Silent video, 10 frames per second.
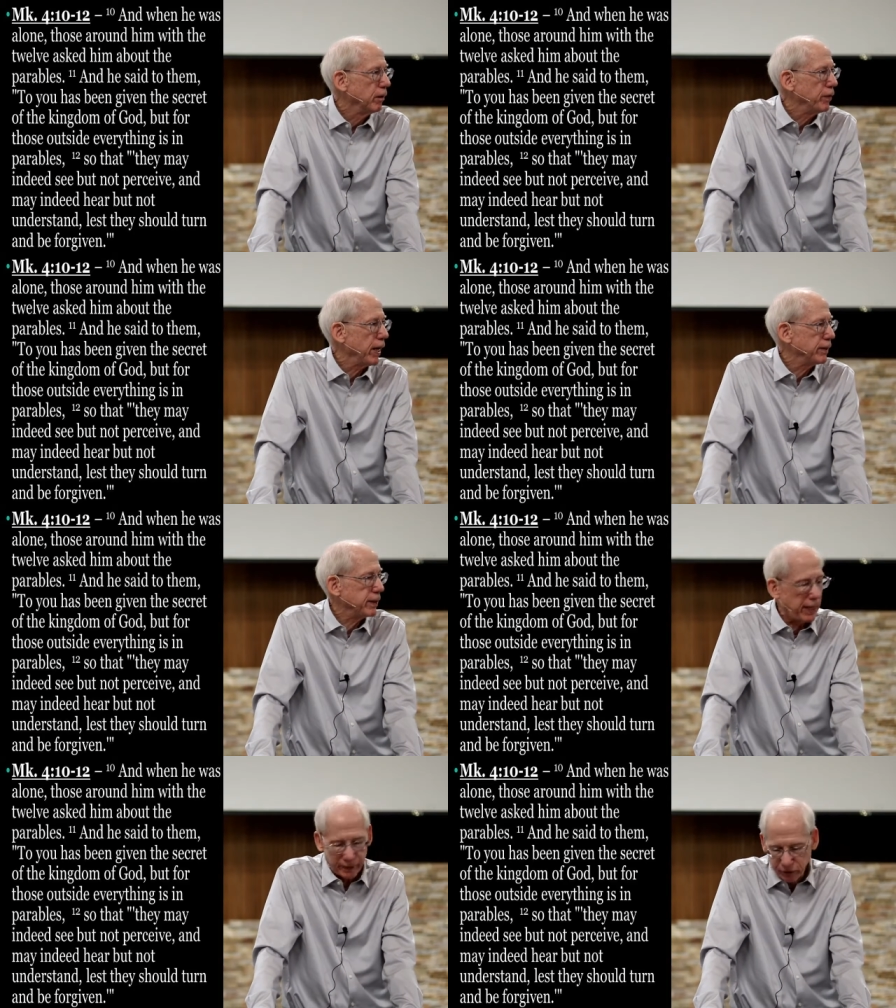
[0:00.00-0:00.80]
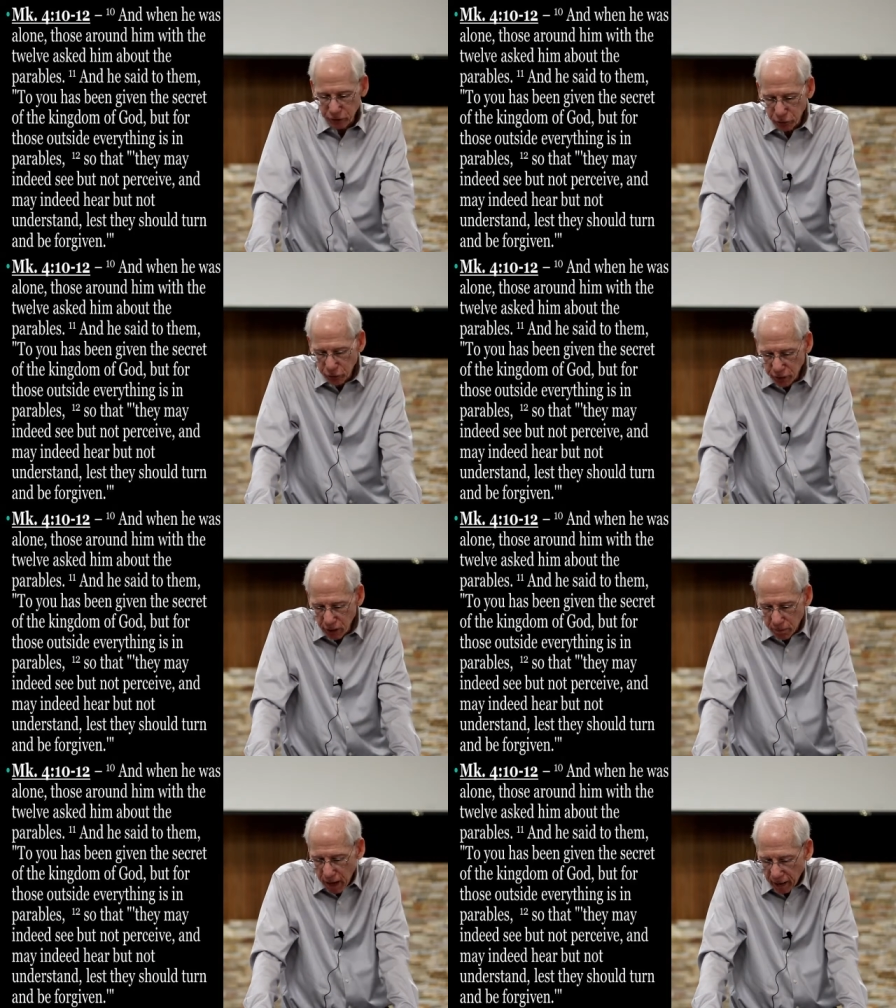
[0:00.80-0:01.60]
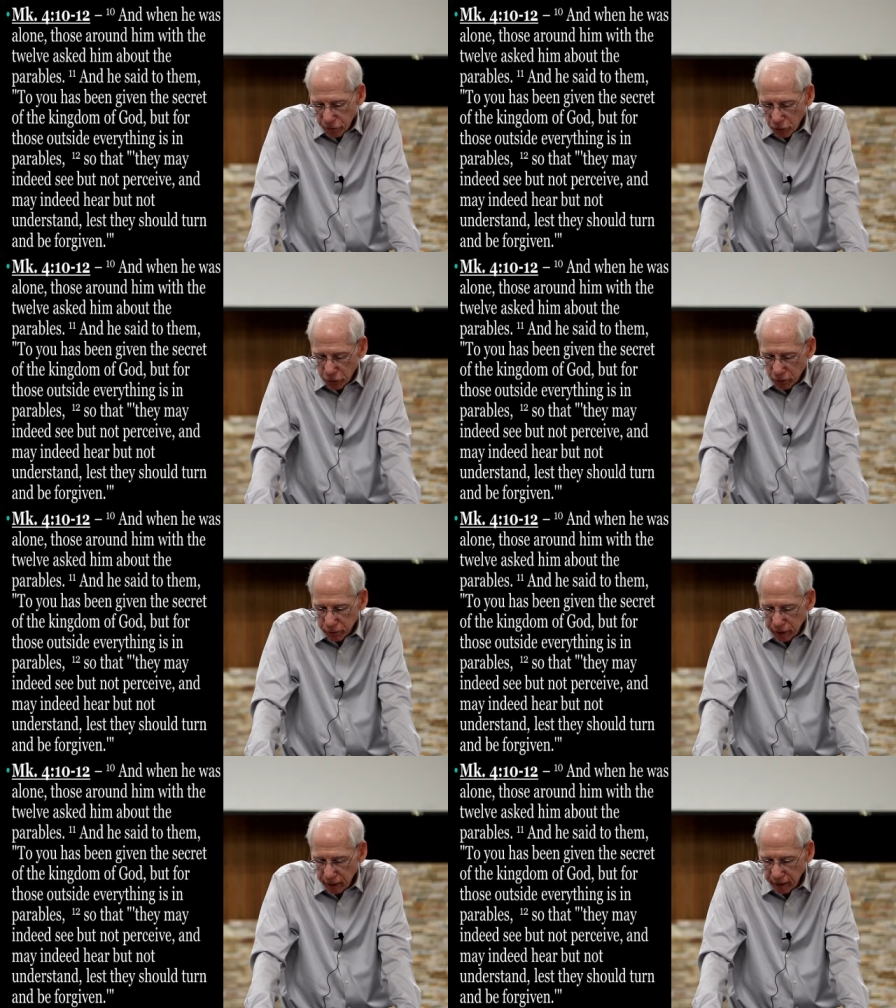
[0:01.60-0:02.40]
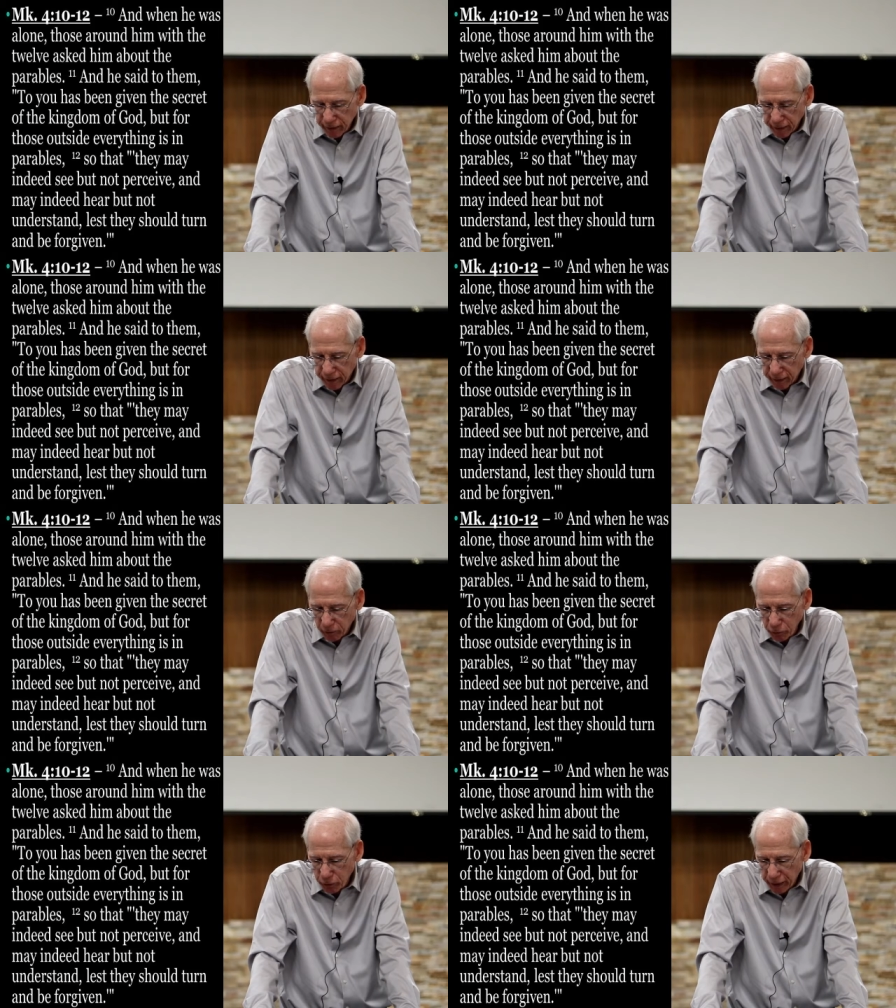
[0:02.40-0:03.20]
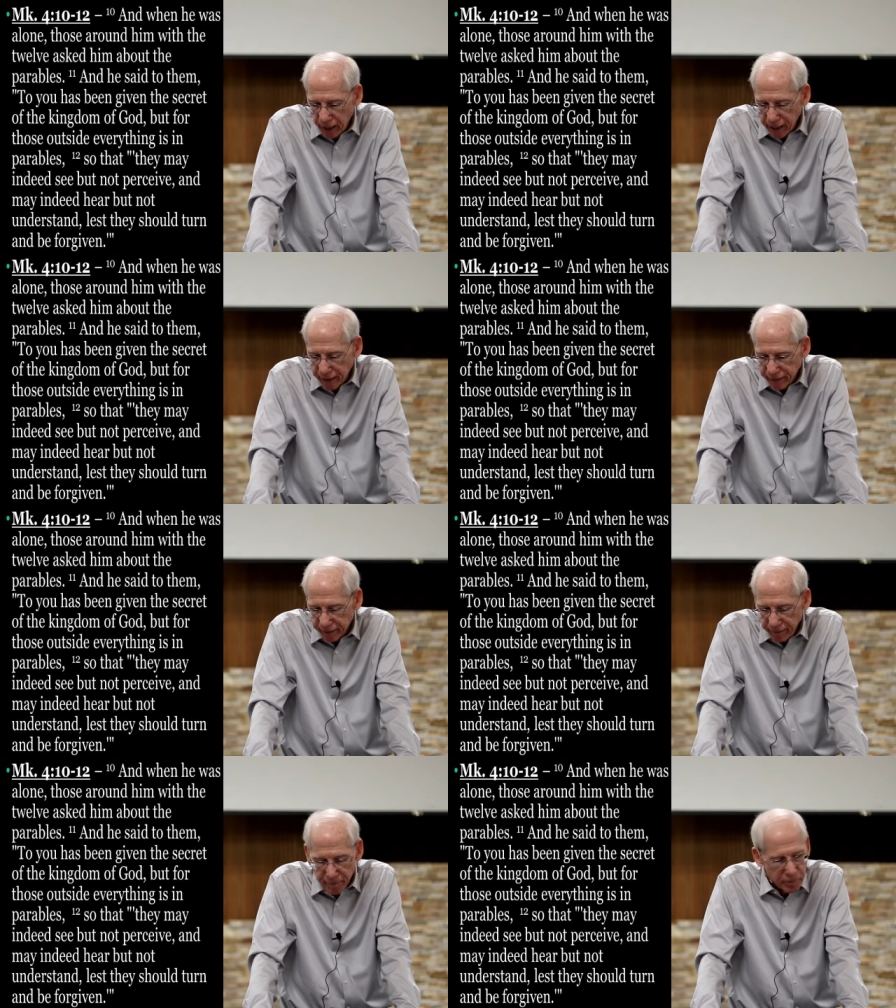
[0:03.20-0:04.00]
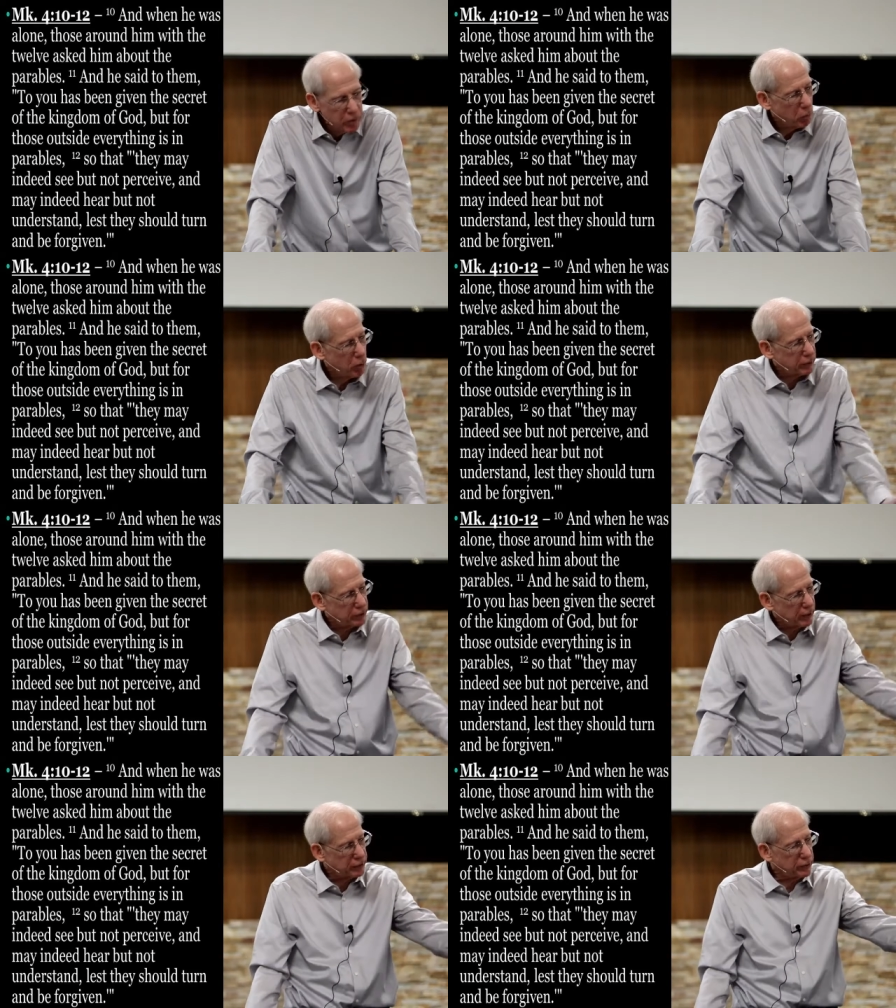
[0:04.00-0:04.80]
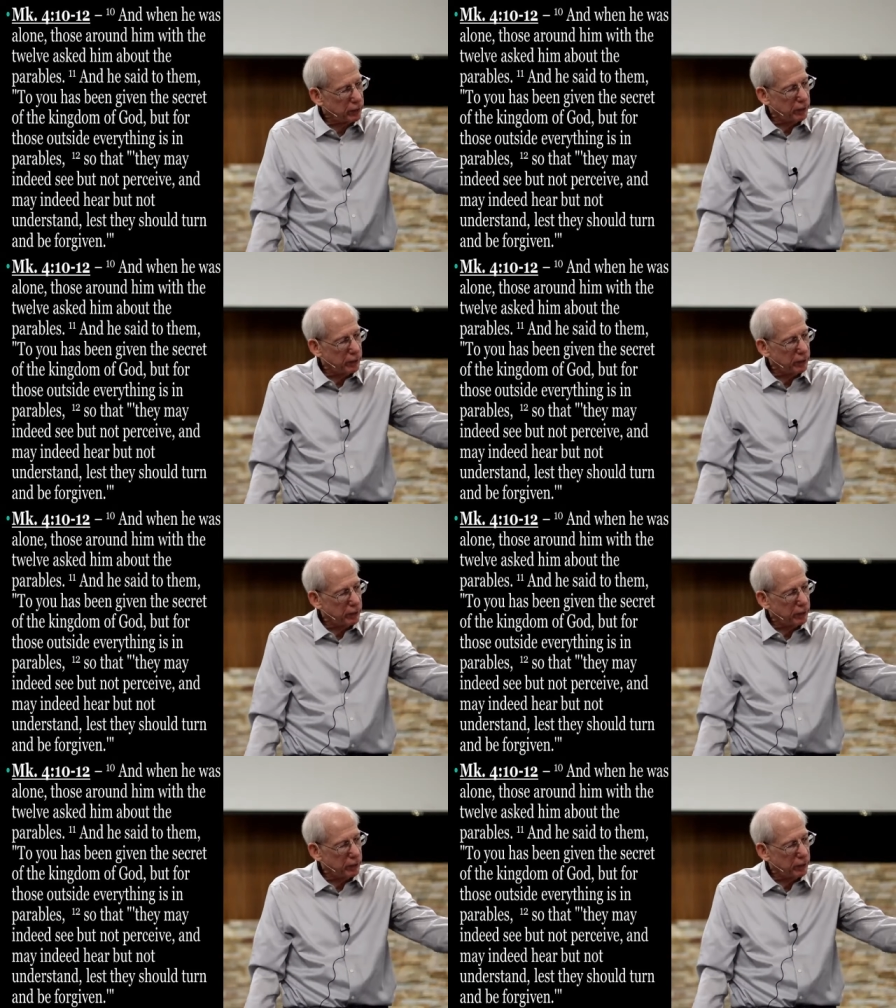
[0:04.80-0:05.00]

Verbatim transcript: of that text that you see in Matthew 13 and in Luke 8, where it says